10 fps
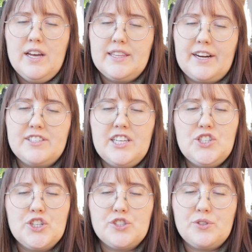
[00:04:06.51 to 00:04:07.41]
They are
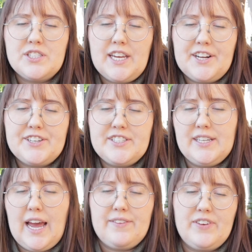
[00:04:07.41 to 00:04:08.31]
teachers, crusaders,
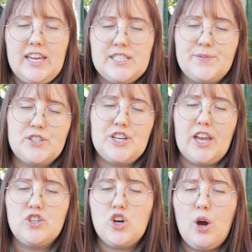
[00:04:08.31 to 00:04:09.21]
and advocates for
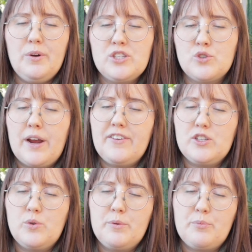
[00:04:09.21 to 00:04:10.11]
change, always striving
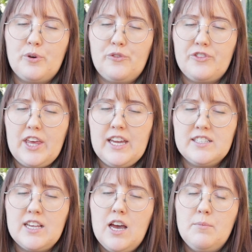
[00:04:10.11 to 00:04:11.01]
to improve
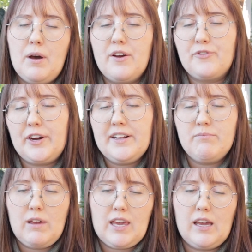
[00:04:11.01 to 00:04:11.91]
things, but afraid
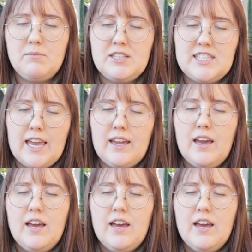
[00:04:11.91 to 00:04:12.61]
of making a mistake.